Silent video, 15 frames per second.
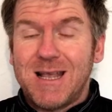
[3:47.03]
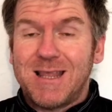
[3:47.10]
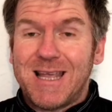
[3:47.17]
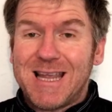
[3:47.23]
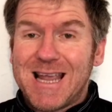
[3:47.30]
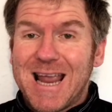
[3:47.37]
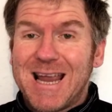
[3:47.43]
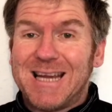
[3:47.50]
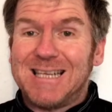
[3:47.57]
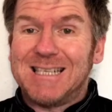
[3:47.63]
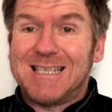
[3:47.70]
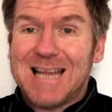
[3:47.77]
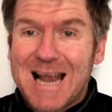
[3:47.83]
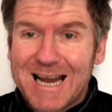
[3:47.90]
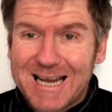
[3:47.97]
They get
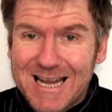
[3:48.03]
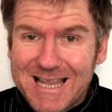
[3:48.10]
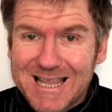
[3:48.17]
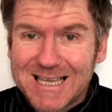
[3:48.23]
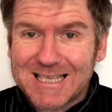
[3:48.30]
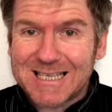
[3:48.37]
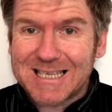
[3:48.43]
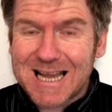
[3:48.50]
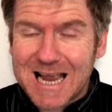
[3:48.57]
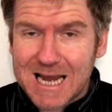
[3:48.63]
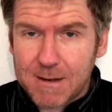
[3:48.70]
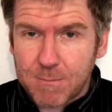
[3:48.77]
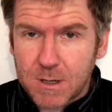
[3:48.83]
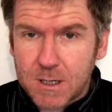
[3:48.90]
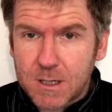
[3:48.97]
exactly the
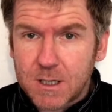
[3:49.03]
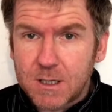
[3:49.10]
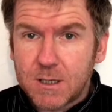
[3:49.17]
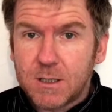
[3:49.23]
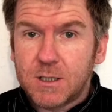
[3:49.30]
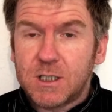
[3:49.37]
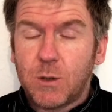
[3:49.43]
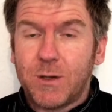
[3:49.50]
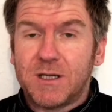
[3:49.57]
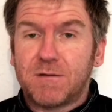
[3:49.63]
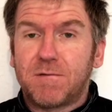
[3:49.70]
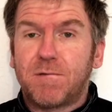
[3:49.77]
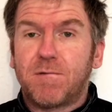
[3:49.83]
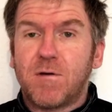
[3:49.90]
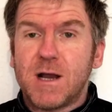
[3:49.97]
same, so it's
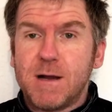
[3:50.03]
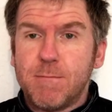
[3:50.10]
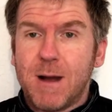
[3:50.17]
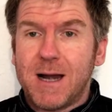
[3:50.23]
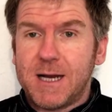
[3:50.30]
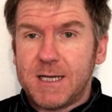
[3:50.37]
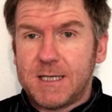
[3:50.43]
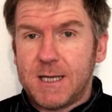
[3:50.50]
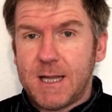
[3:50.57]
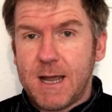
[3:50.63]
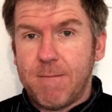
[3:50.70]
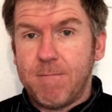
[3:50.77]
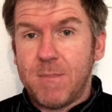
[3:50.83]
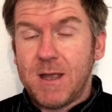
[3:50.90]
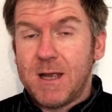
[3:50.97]
free money to
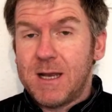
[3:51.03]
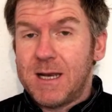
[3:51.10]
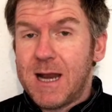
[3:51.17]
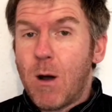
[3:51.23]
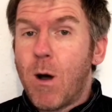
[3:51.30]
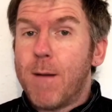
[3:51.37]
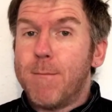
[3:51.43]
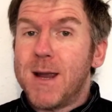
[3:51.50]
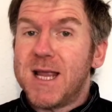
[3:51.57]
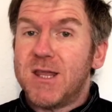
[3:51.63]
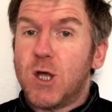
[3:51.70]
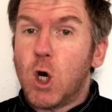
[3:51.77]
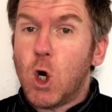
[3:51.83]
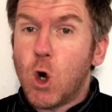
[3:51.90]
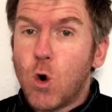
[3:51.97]
them. Now, I mean
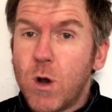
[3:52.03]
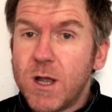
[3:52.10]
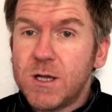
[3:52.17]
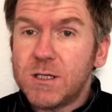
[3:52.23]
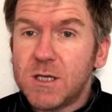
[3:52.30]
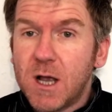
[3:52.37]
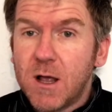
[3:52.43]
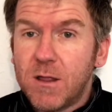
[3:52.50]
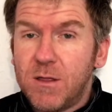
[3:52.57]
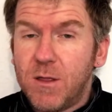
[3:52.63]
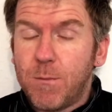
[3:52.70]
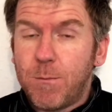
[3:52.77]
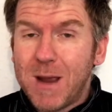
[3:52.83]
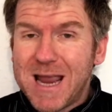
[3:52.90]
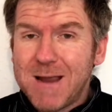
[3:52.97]
the lawyers,
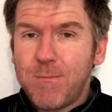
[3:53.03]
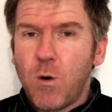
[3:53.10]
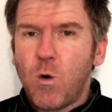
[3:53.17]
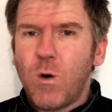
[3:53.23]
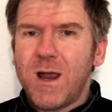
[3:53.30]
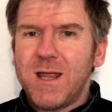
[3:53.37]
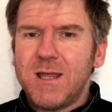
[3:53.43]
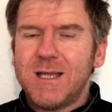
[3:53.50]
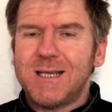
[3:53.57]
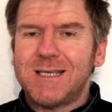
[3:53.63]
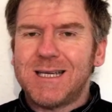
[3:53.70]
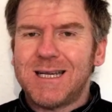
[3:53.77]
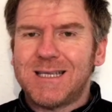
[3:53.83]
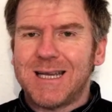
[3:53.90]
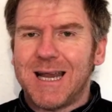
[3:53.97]
the people in the
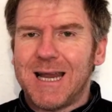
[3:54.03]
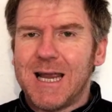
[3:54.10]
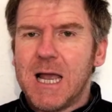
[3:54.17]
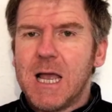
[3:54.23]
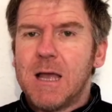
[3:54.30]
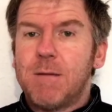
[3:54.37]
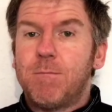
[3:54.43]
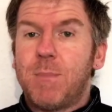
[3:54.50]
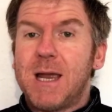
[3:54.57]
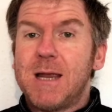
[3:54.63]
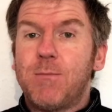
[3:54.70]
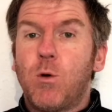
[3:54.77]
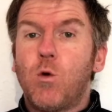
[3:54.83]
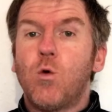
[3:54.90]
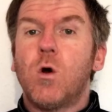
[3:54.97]
city,
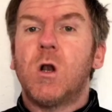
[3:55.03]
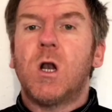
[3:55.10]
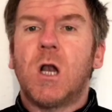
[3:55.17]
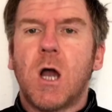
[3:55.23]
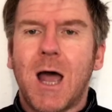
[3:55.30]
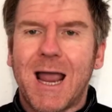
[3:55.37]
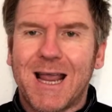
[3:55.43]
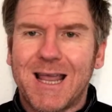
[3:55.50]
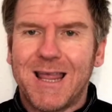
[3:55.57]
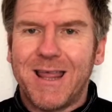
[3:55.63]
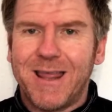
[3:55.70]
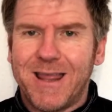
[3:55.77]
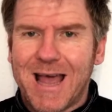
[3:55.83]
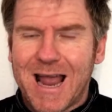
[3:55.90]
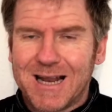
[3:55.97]
people like
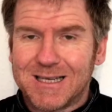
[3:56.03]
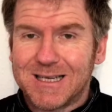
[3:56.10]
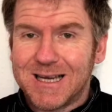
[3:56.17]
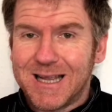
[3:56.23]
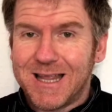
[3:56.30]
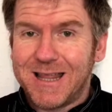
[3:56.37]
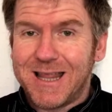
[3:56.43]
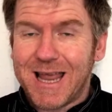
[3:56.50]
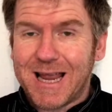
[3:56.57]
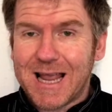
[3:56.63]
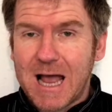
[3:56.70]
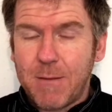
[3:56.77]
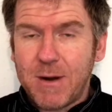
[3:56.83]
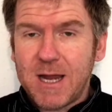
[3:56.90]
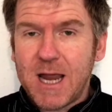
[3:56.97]
that. They're
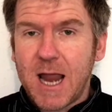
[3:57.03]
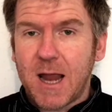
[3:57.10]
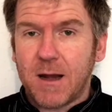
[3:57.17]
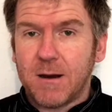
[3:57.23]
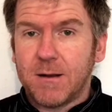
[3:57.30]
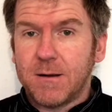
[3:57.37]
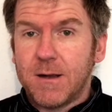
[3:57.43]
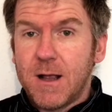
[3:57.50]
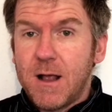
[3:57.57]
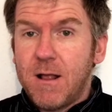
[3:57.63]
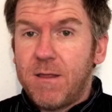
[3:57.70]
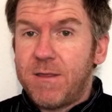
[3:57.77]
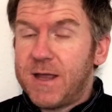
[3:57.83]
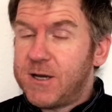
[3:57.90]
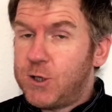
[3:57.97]
coming in.
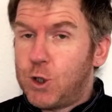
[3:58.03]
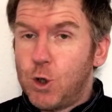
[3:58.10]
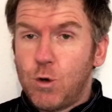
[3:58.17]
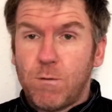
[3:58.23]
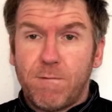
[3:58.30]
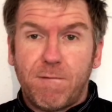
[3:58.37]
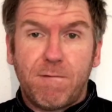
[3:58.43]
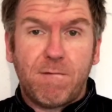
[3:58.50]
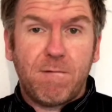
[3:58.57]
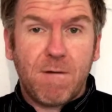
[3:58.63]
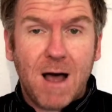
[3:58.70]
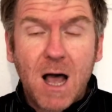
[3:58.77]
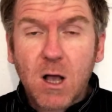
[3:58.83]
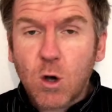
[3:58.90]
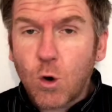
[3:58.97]
They do
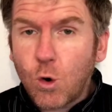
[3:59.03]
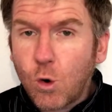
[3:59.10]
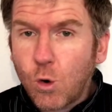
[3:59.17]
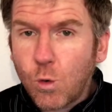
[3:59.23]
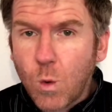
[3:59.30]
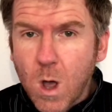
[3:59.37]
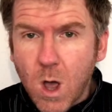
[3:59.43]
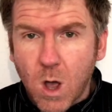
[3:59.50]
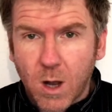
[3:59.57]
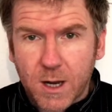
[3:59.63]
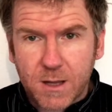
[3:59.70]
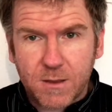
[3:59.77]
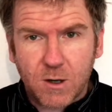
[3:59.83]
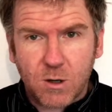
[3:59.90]
fuck all work in